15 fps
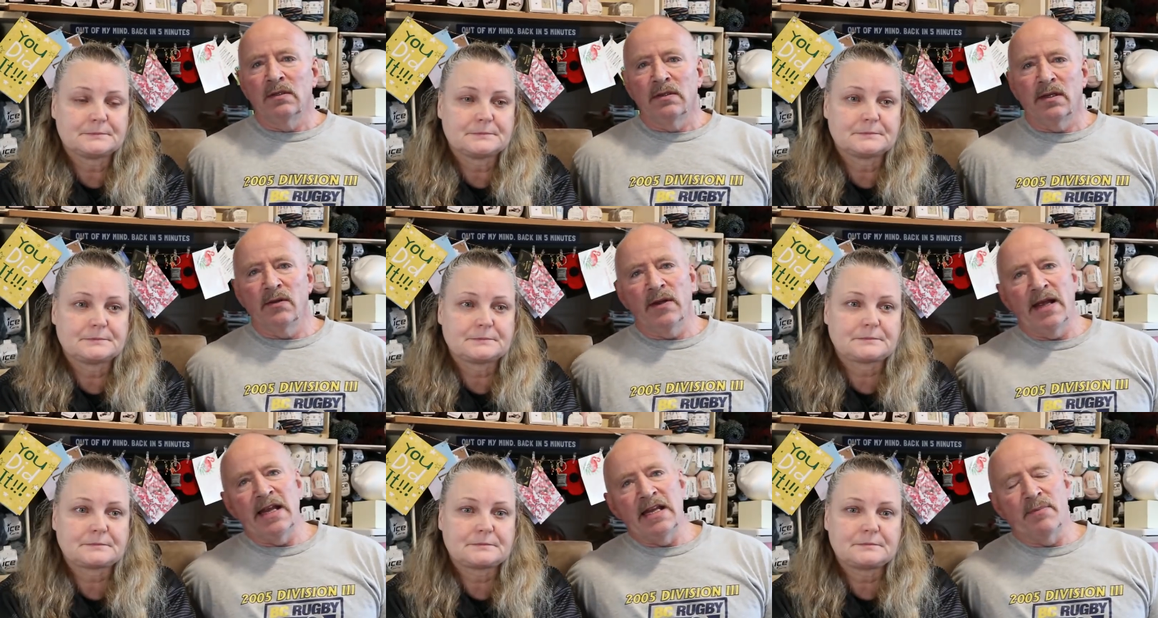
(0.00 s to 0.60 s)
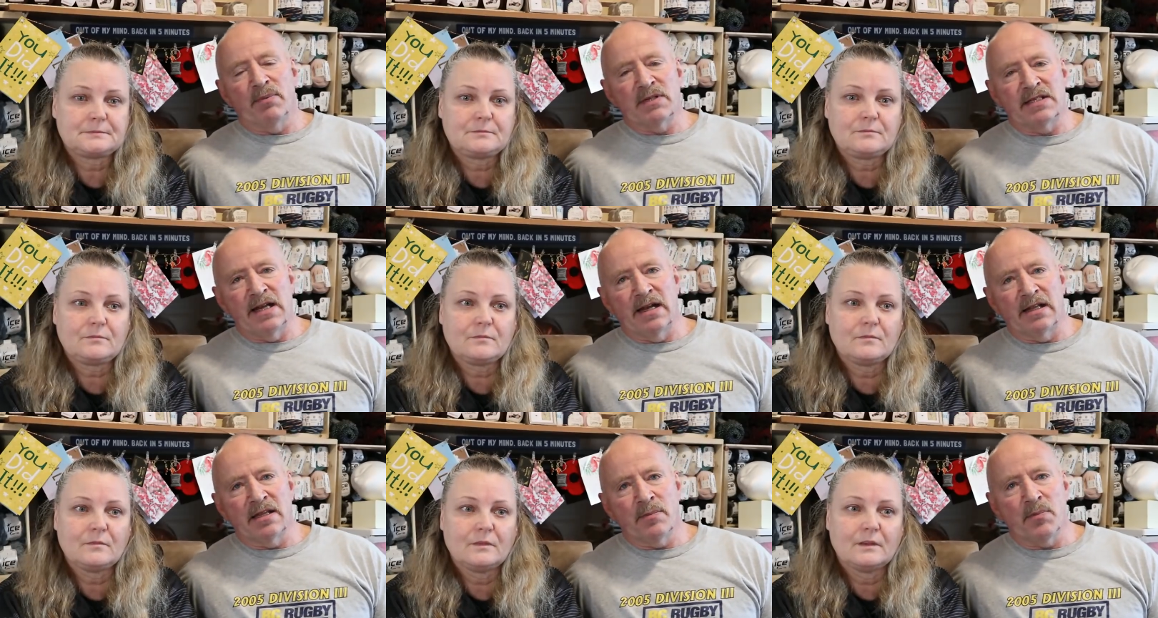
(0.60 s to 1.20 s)
Speaker 1: you know, eighty
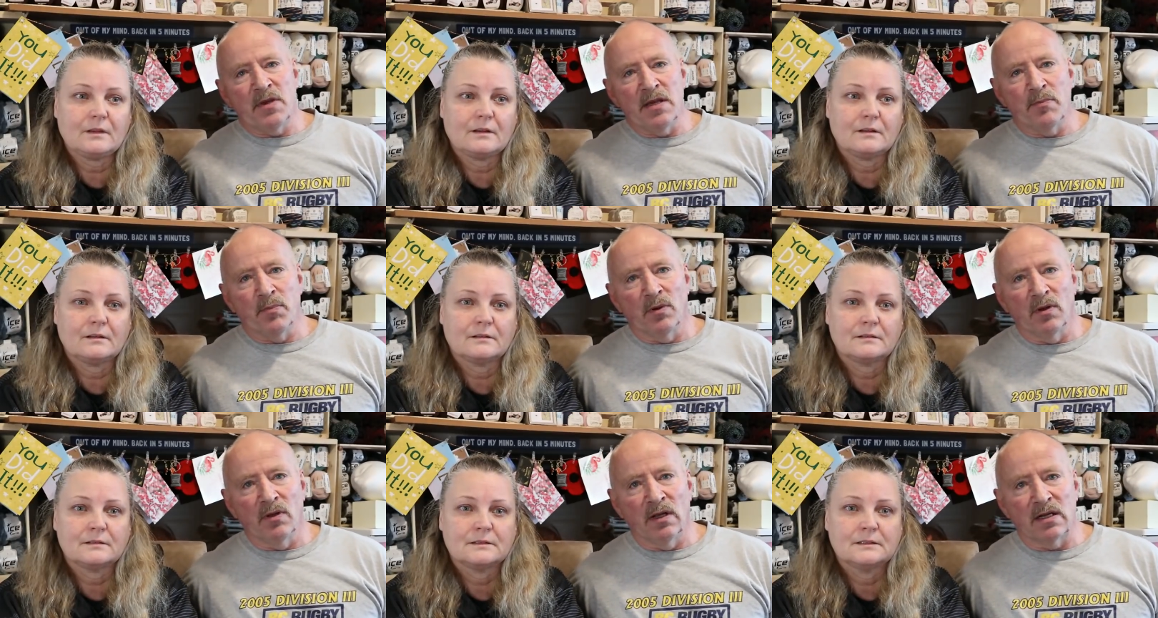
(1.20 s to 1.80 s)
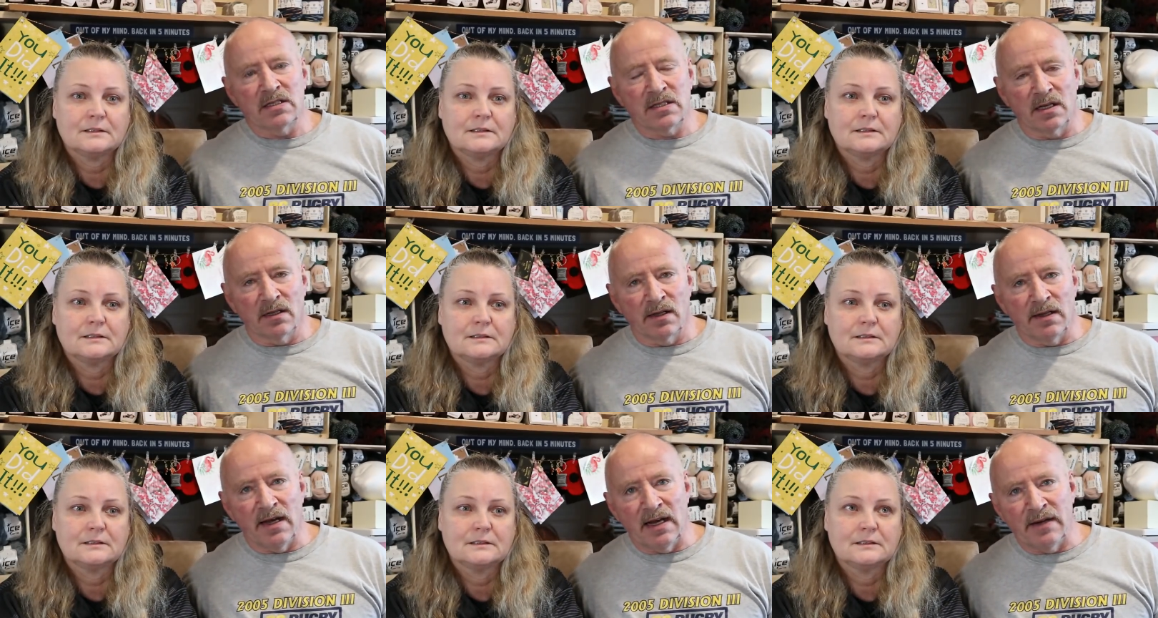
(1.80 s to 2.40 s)
percent of the people are
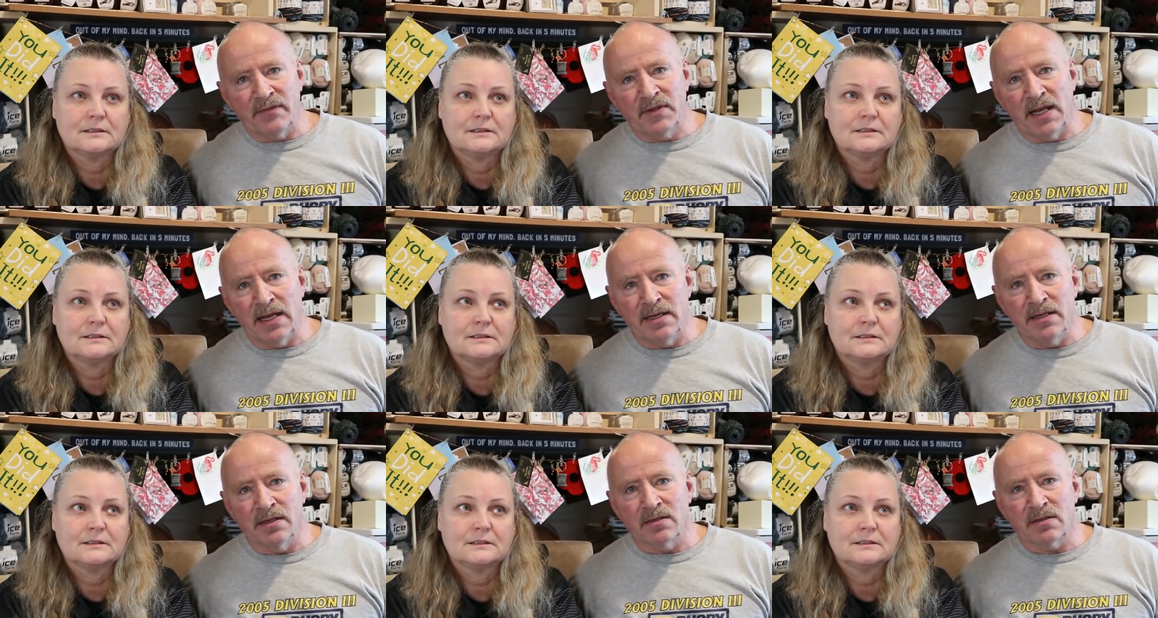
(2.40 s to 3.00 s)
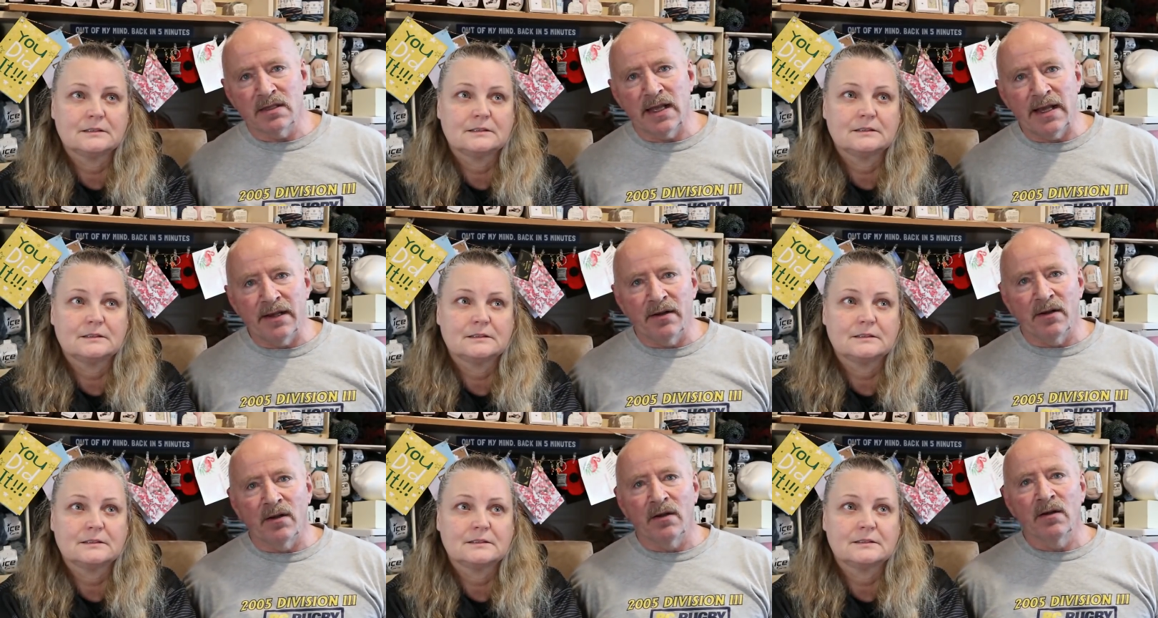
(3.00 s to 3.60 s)
still alive ten years
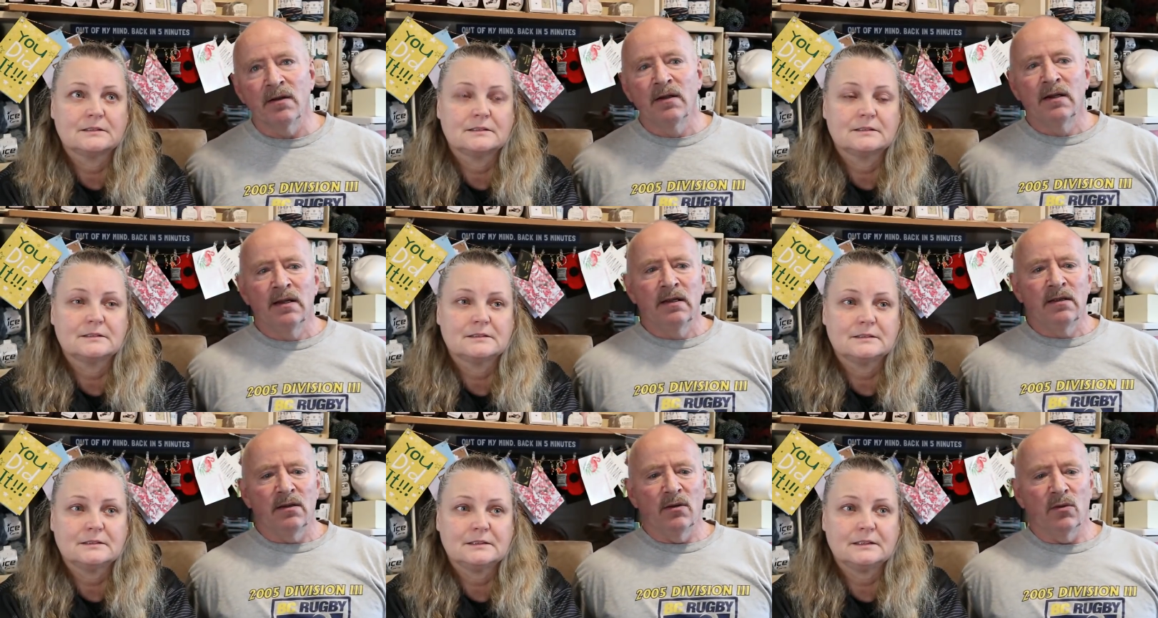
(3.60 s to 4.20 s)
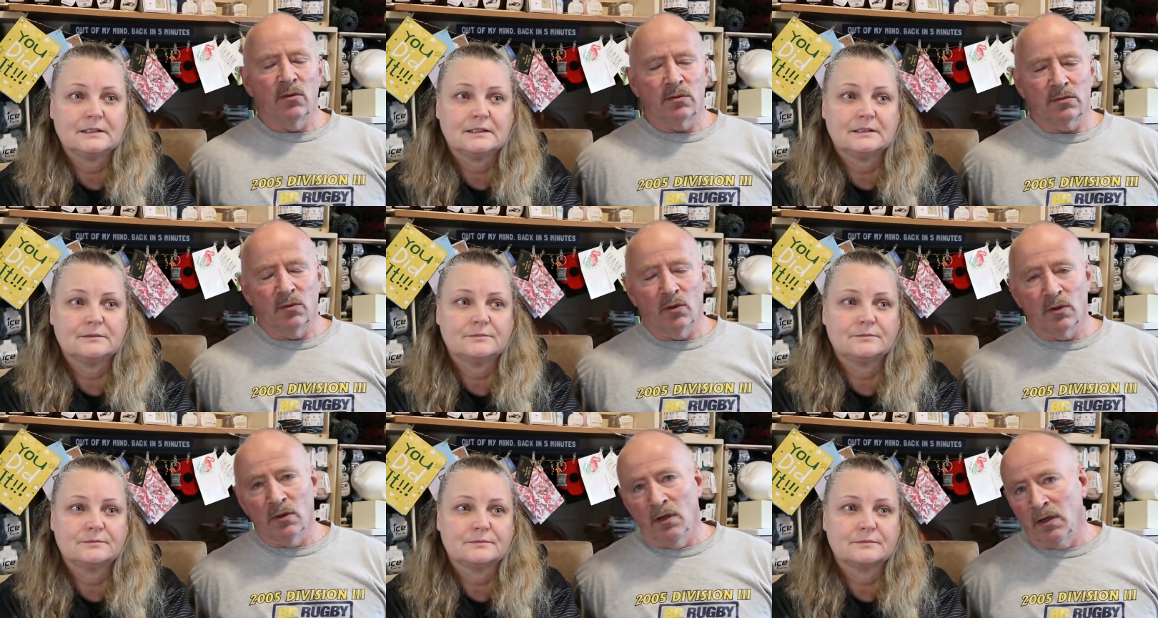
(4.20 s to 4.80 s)
later or,
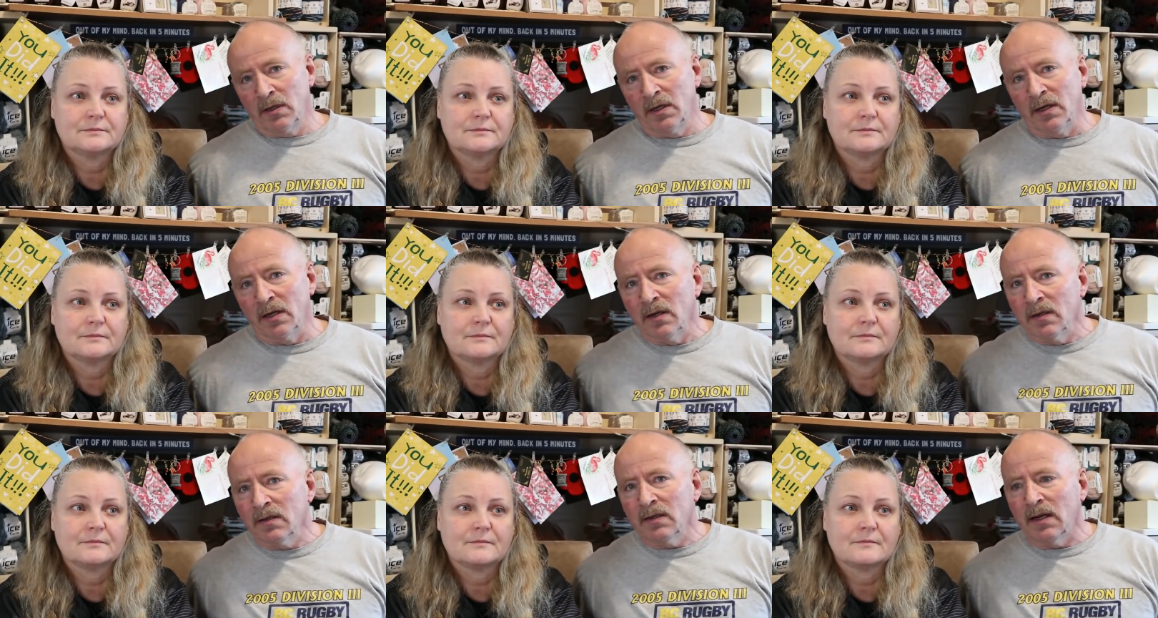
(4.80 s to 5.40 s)
or longer.